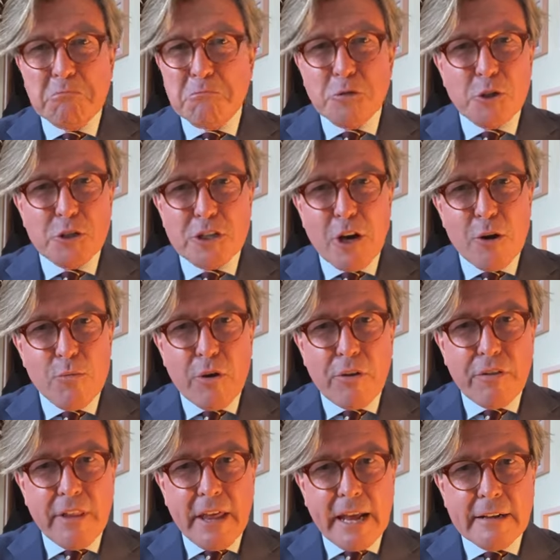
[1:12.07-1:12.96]
You don't
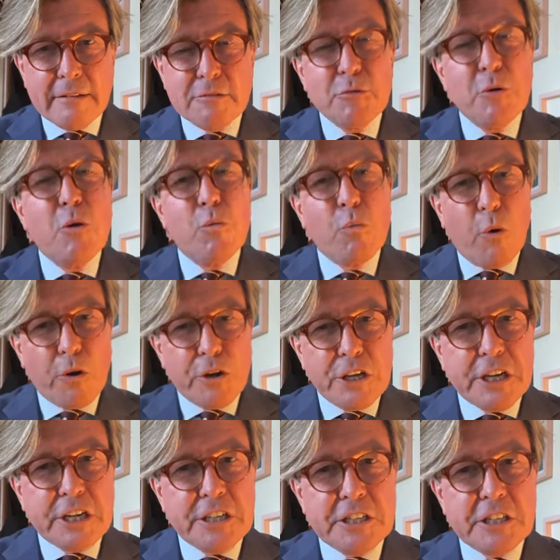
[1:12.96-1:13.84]
want that. What
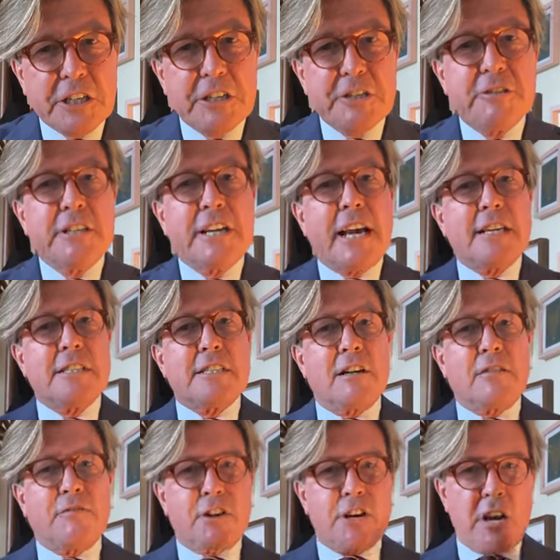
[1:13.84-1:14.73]
you can do, get
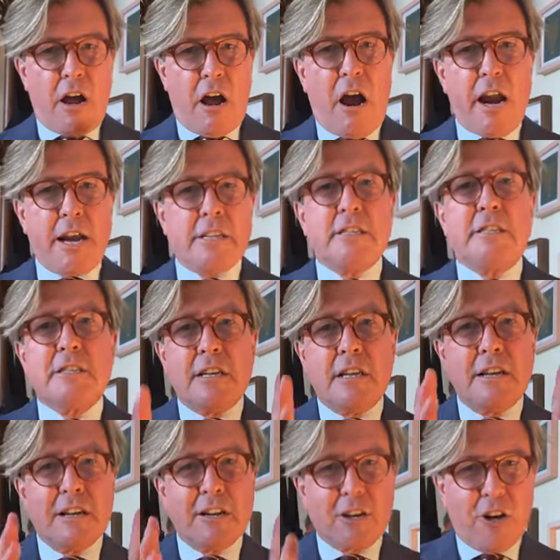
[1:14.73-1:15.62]
yourself a nice
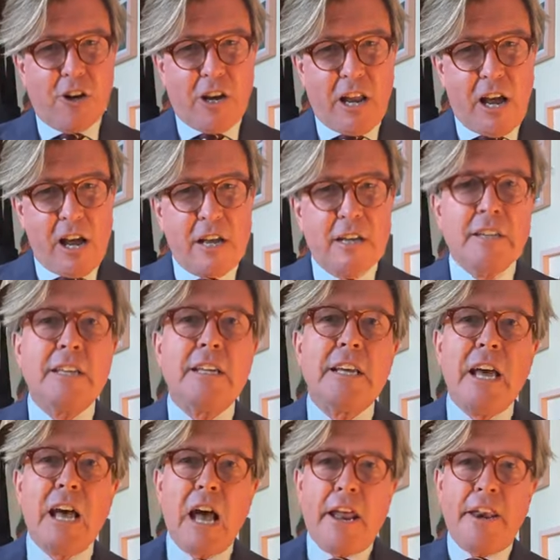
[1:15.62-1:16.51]
colour,
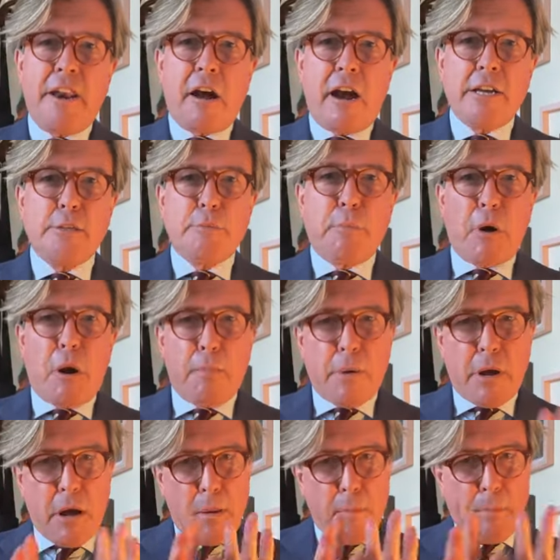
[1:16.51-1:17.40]
a nice
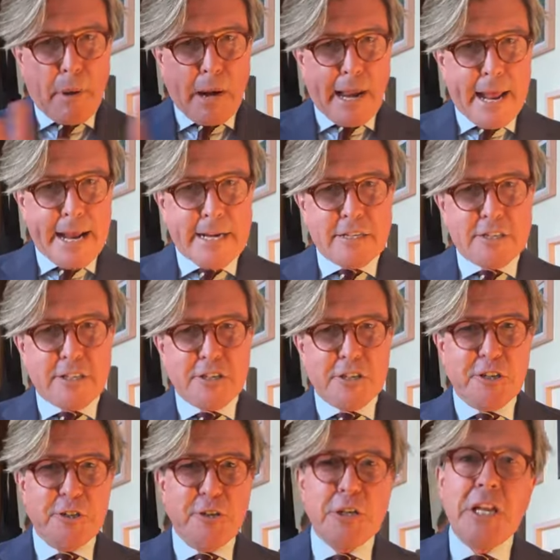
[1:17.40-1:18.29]
proper plain
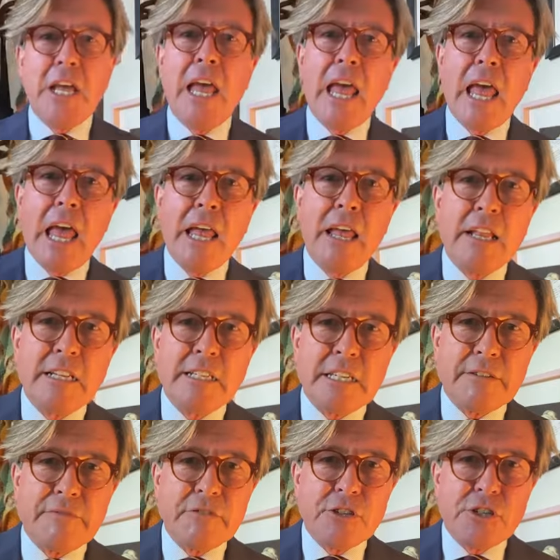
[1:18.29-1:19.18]
suit,
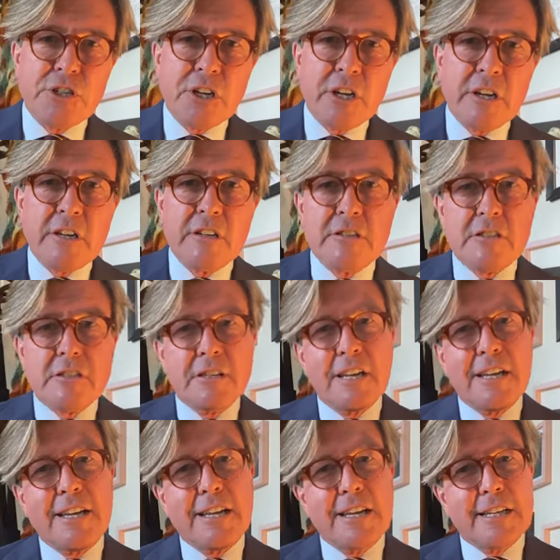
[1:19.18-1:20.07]
different shirts,
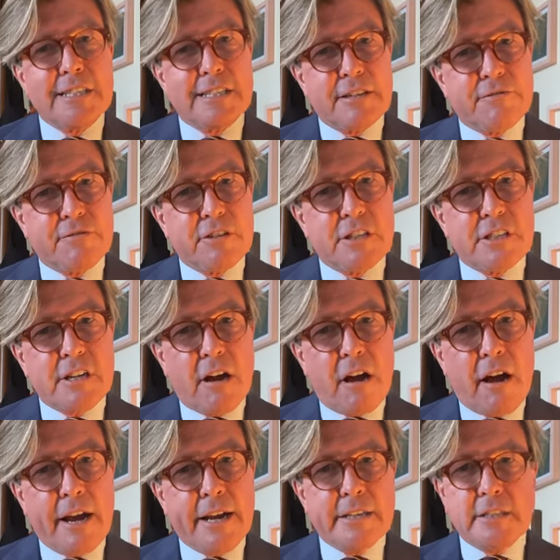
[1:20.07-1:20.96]
different
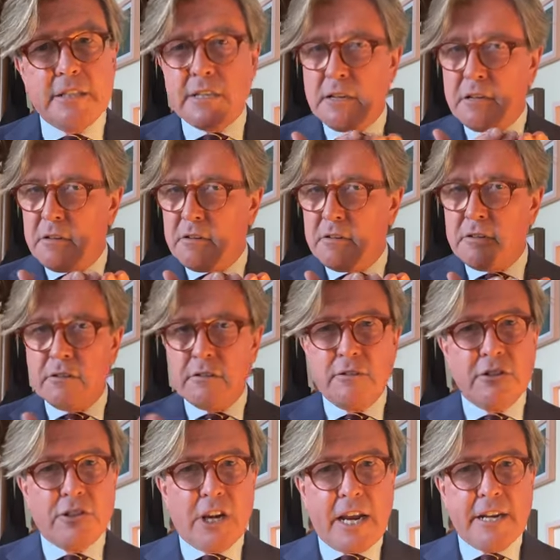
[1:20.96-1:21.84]
ties,
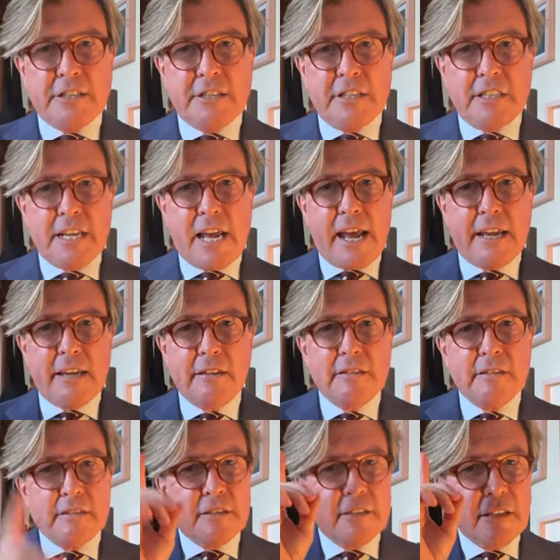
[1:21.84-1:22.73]
change the day.
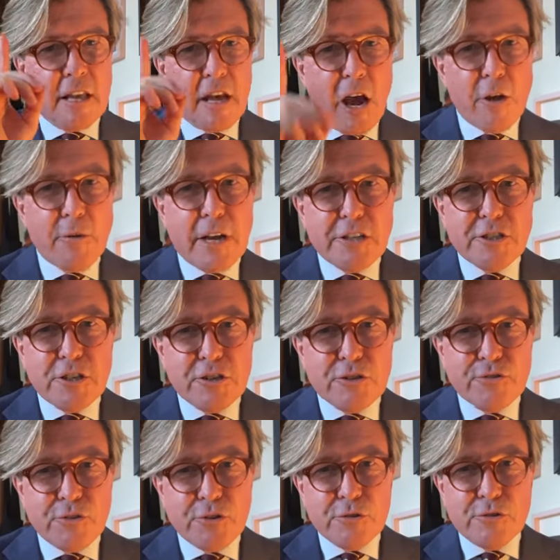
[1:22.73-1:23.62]
Hope that's
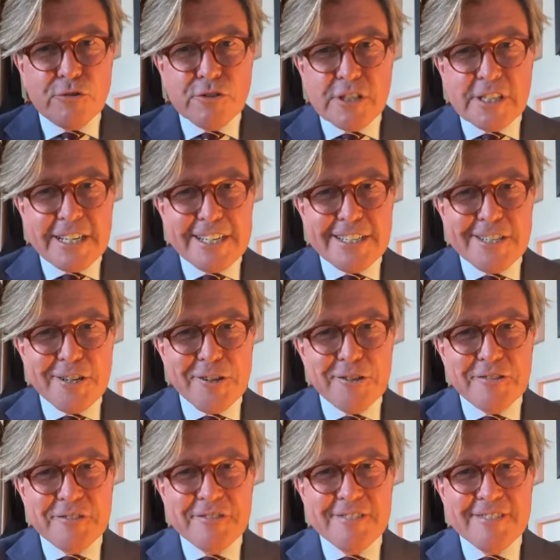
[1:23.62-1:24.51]
useful. See you
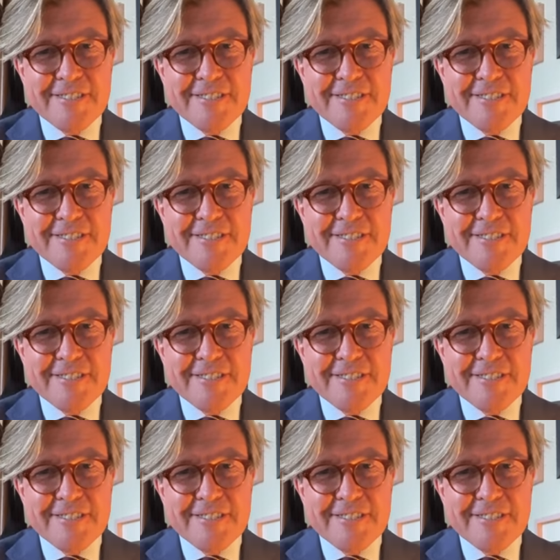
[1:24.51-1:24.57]
soon.